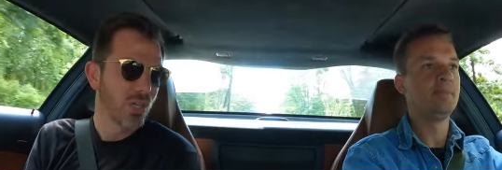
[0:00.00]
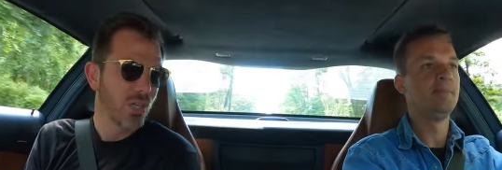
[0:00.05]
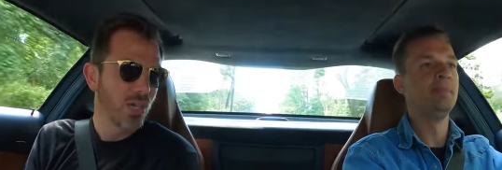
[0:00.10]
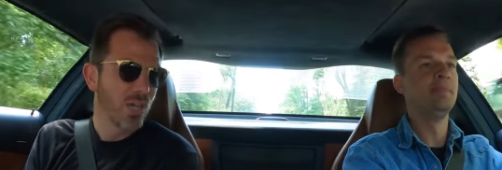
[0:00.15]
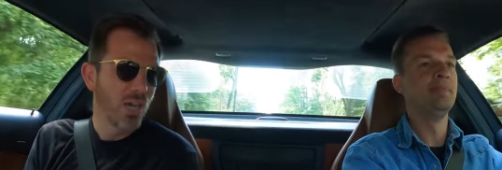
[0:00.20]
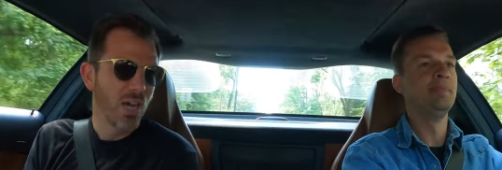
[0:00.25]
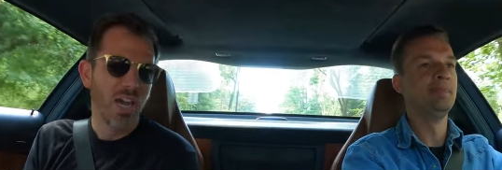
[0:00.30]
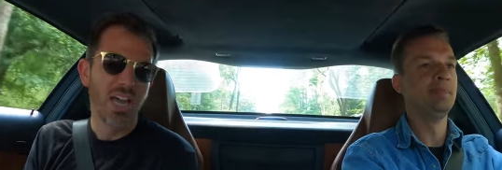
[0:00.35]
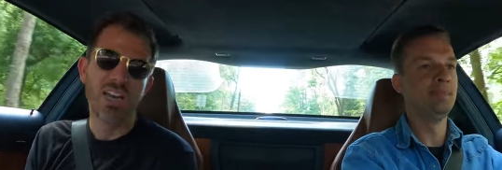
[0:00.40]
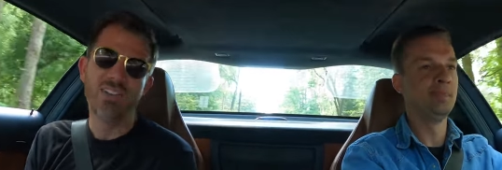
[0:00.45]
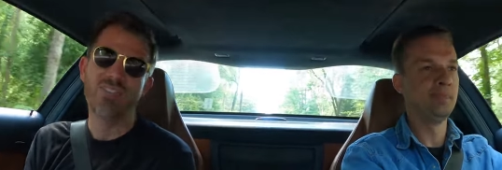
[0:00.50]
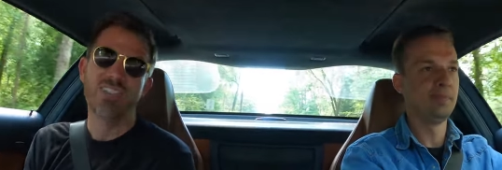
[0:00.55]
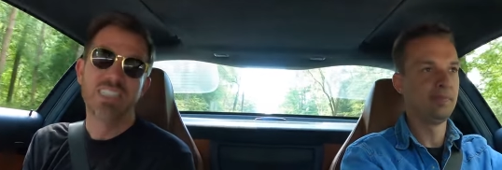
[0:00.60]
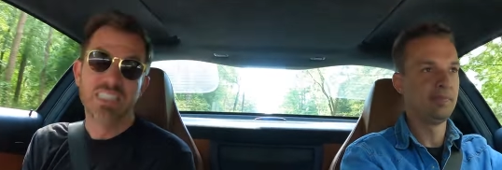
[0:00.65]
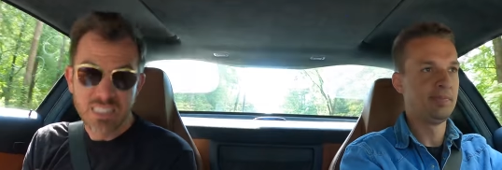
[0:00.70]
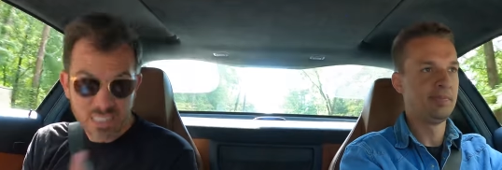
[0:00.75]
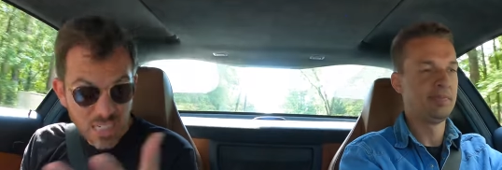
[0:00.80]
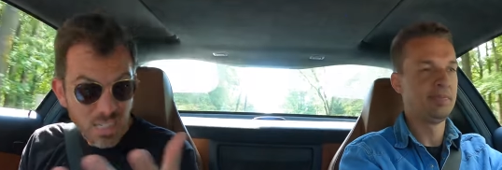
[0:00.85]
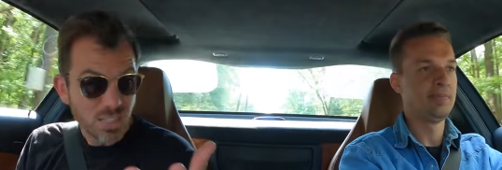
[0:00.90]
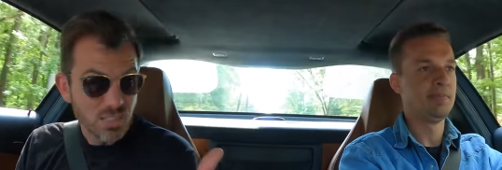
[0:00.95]
Speaker 1: Mm-hmm. And if
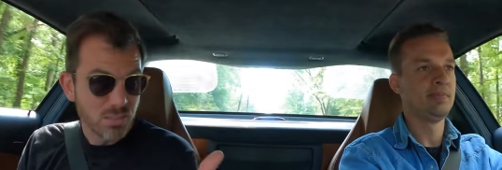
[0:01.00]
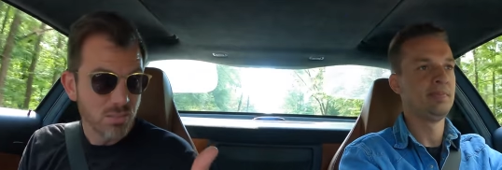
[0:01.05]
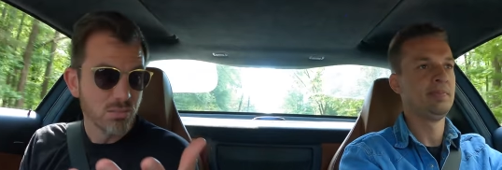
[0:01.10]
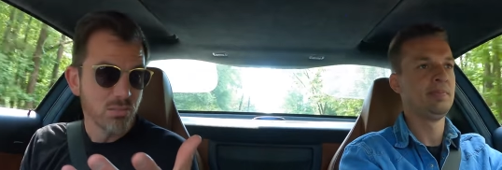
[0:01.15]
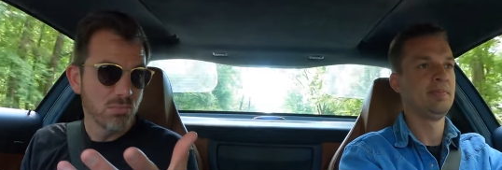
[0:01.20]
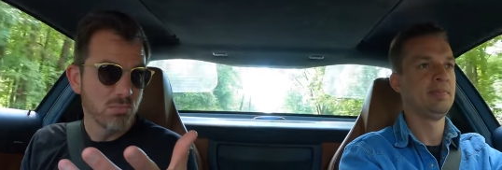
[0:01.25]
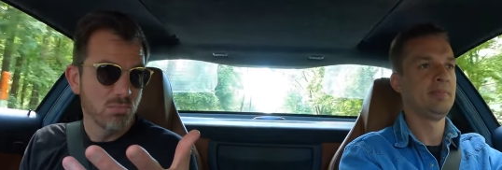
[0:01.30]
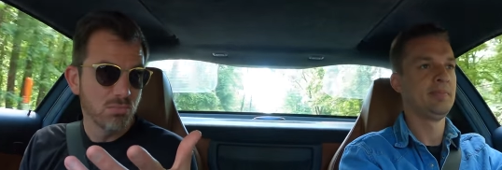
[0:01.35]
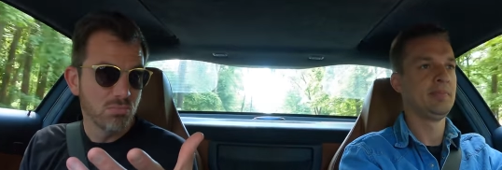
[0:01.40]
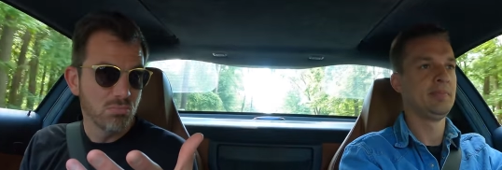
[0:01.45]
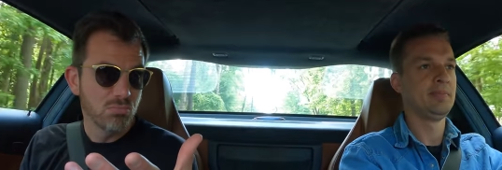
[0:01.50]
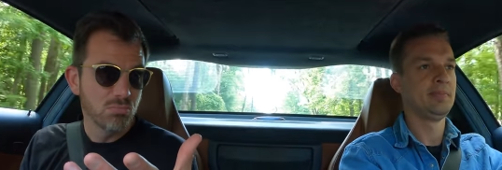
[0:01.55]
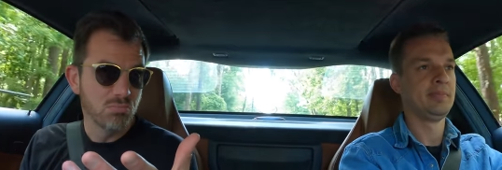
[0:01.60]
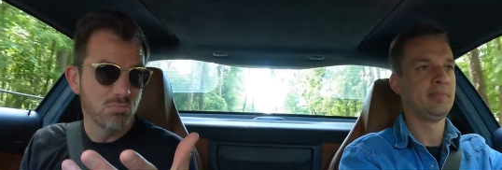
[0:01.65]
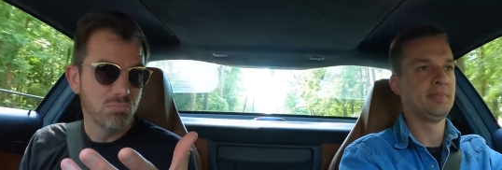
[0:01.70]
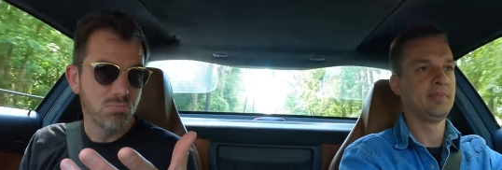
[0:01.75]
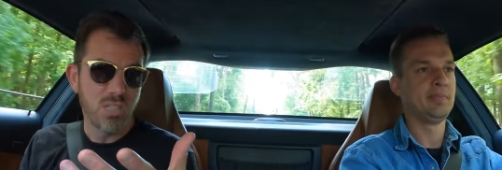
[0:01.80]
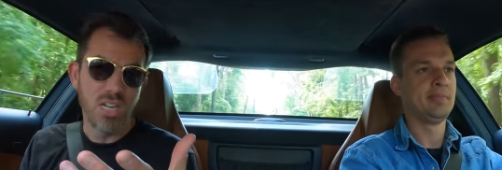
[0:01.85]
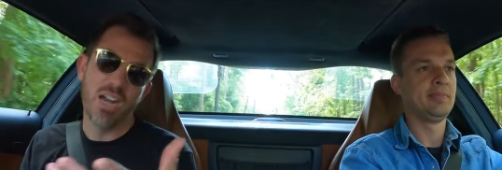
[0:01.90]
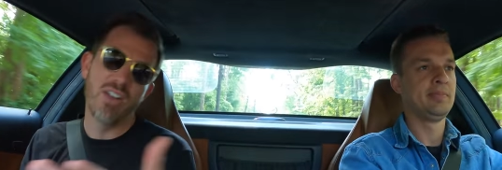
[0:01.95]
it didn't,
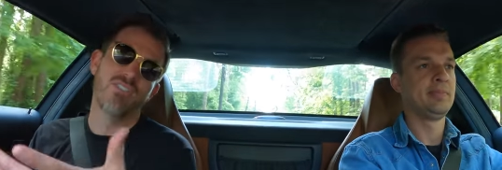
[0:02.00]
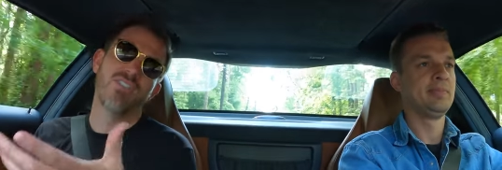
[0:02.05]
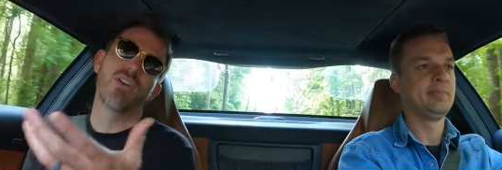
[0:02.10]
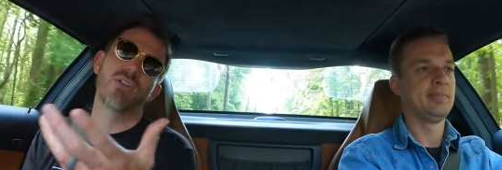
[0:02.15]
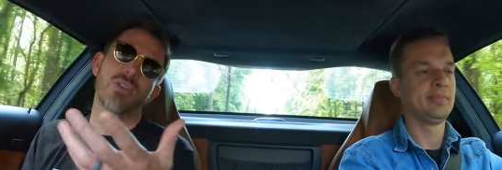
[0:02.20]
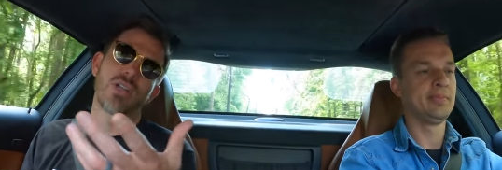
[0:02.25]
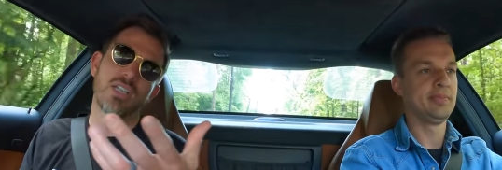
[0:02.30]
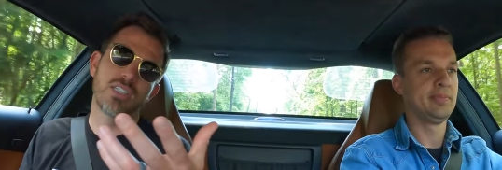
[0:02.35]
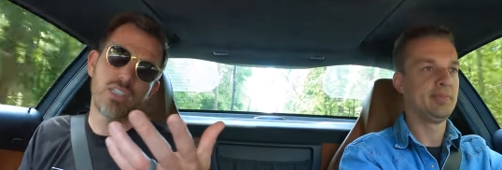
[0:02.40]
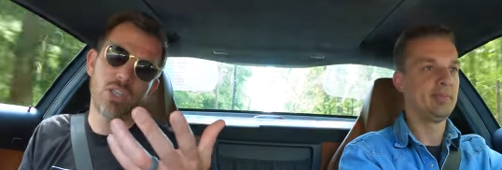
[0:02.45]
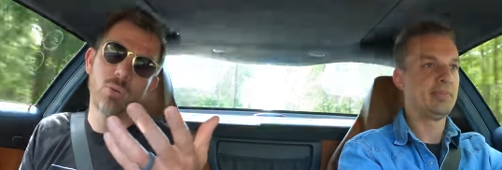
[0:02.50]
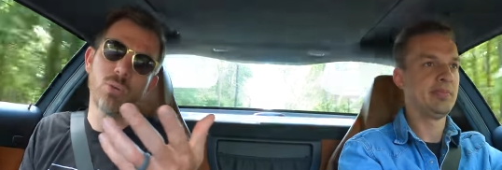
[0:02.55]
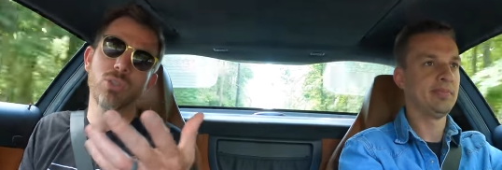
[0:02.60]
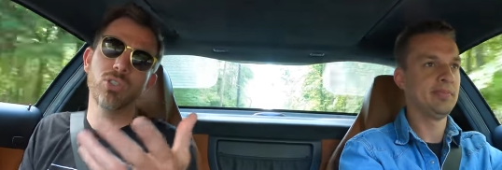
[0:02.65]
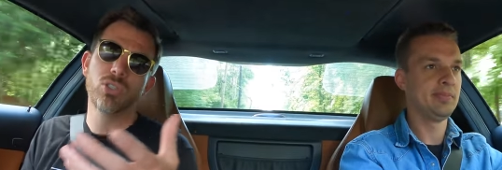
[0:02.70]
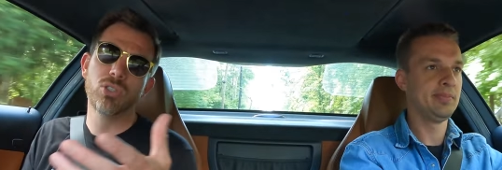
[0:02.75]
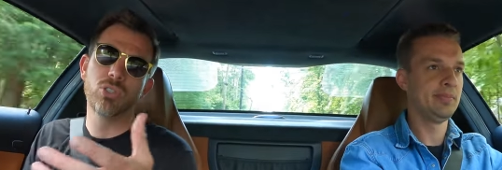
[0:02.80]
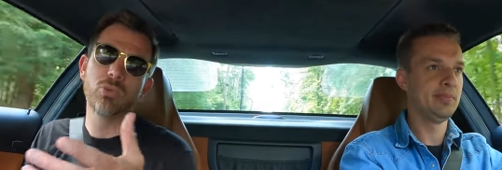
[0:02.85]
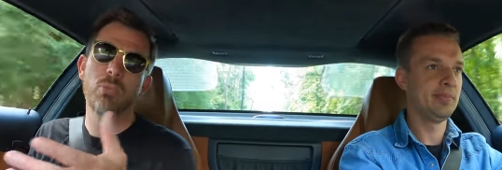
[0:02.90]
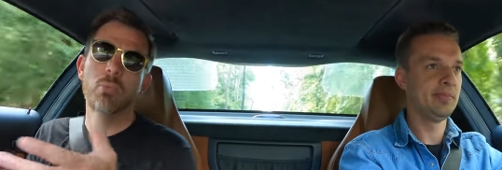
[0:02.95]
then I felt like there
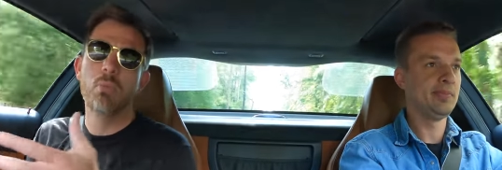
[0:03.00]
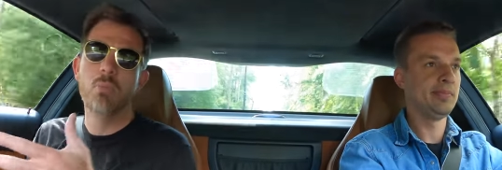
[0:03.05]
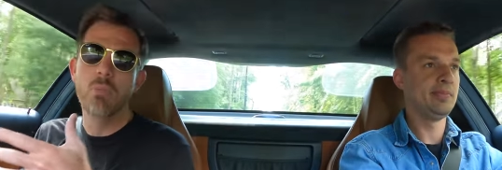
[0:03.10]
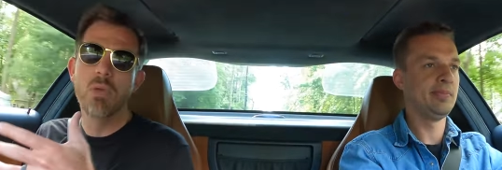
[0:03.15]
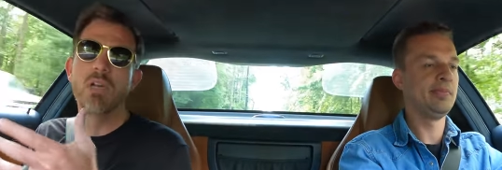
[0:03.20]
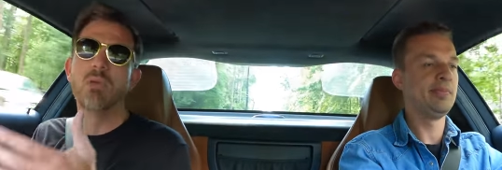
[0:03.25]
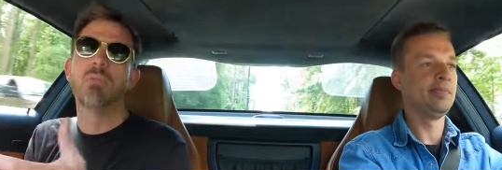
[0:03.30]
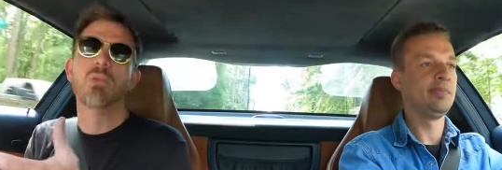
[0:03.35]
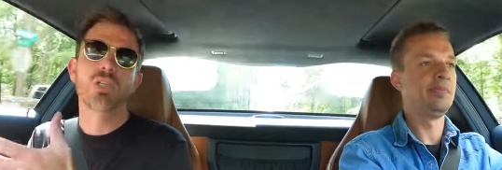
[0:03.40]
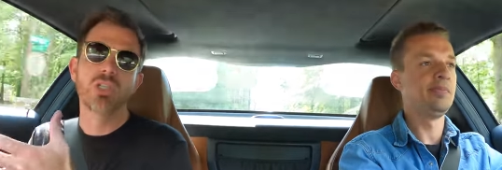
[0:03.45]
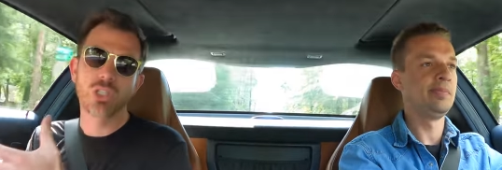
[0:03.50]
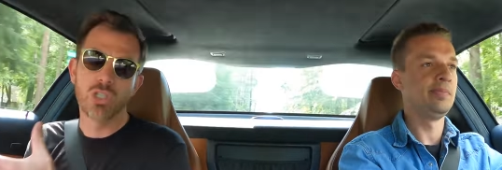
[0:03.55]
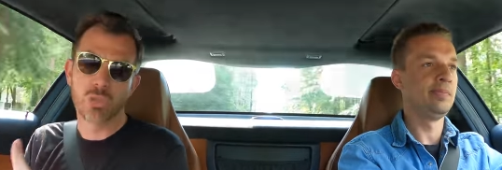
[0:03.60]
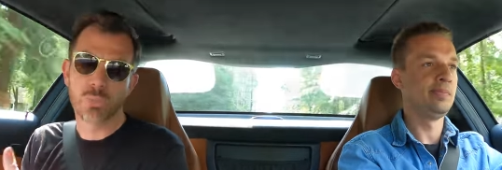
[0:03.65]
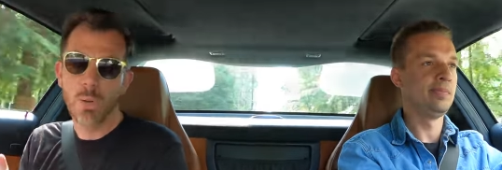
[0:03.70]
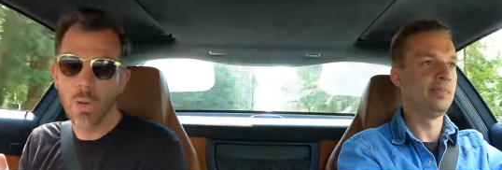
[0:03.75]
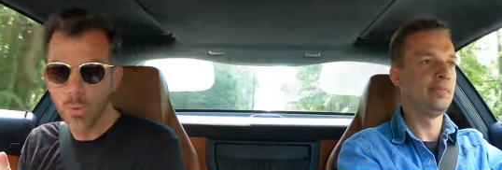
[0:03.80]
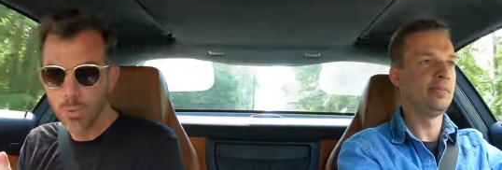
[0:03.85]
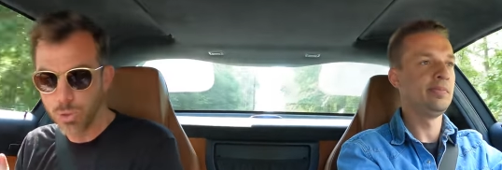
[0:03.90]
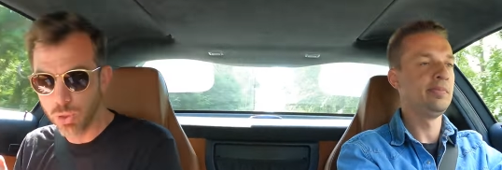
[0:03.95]
was minimal
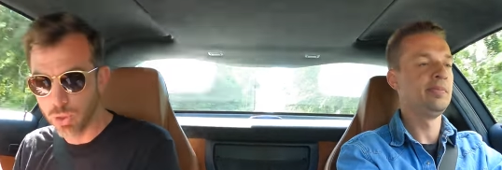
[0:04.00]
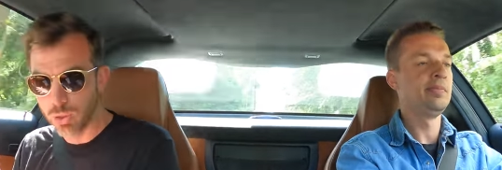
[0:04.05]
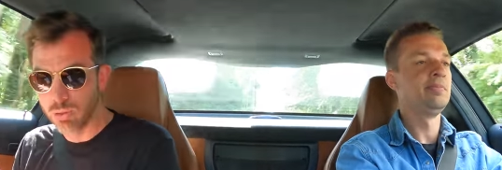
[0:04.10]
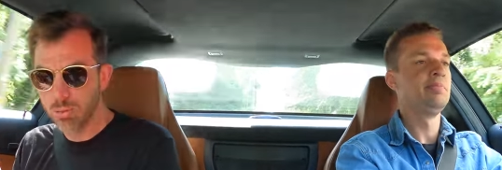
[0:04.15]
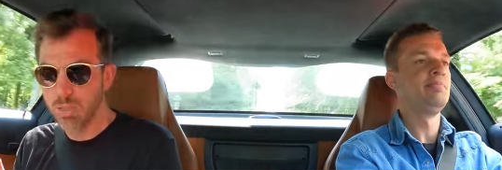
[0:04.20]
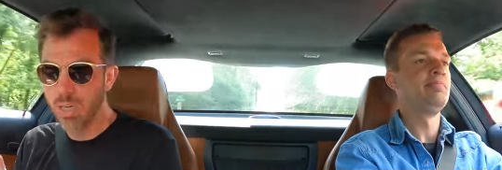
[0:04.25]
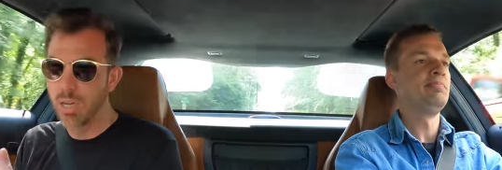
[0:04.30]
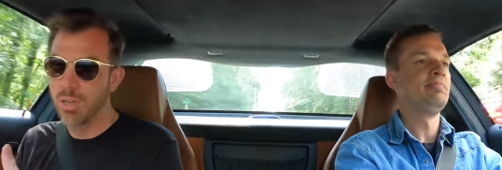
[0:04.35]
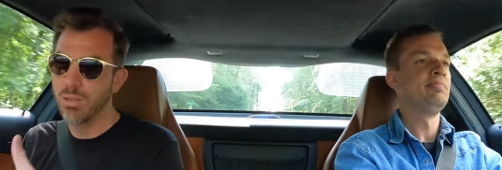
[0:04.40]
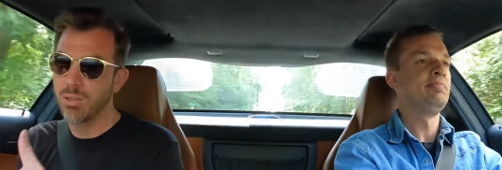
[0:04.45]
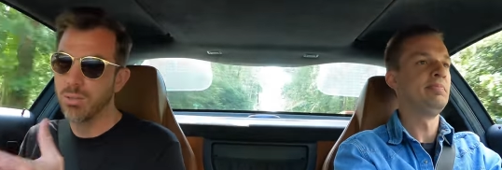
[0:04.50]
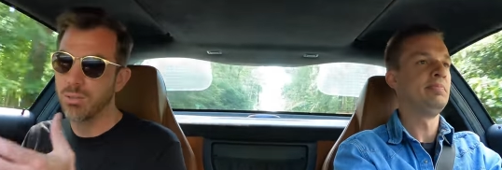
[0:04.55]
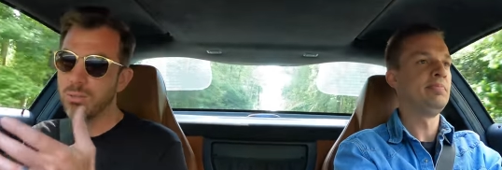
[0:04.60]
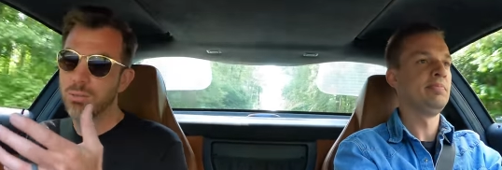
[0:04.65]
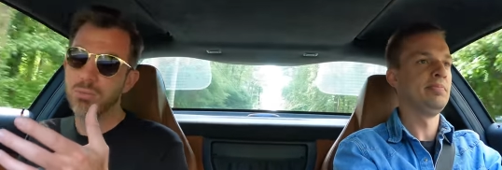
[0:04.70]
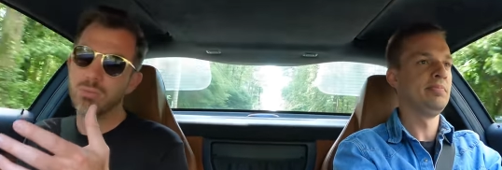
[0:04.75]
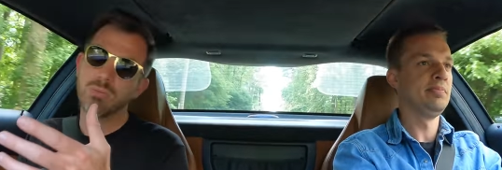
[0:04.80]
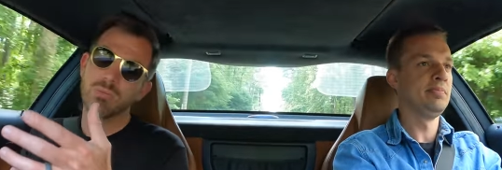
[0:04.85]
exposure. Now,